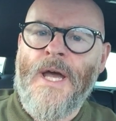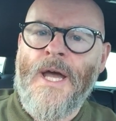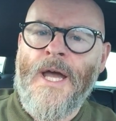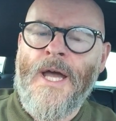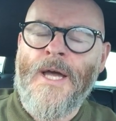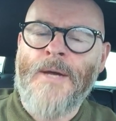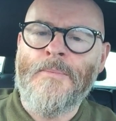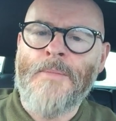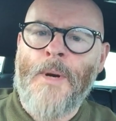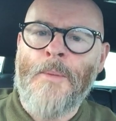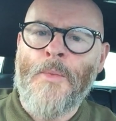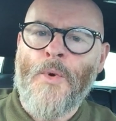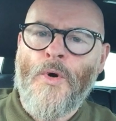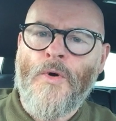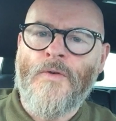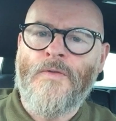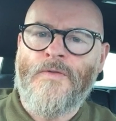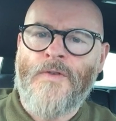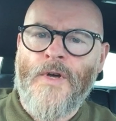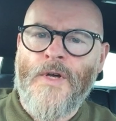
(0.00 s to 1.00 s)
I'm
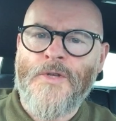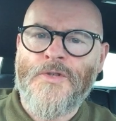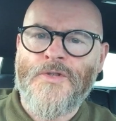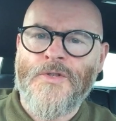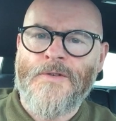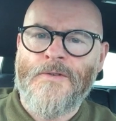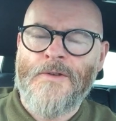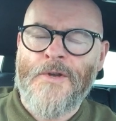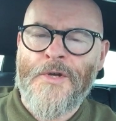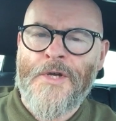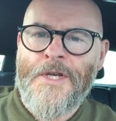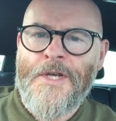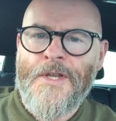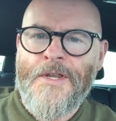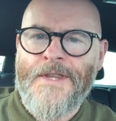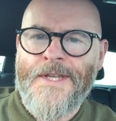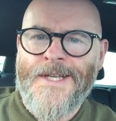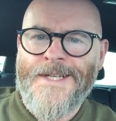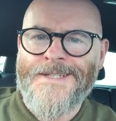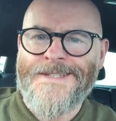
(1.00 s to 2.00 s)
all for sort of looking
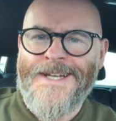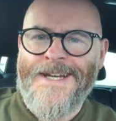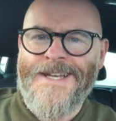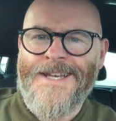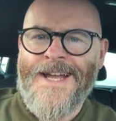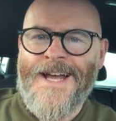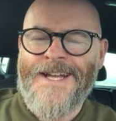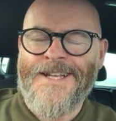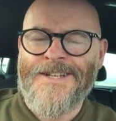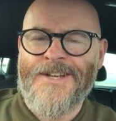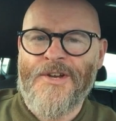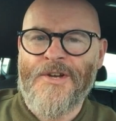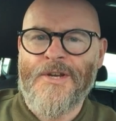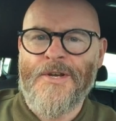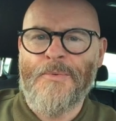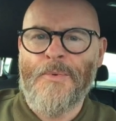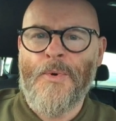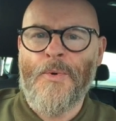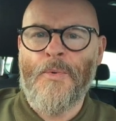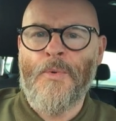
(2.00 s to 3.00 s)
at things like that and
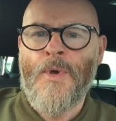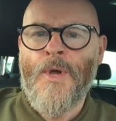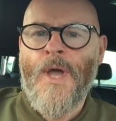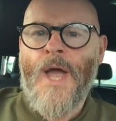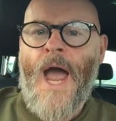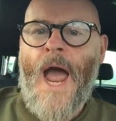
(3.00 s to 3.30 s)
going, well,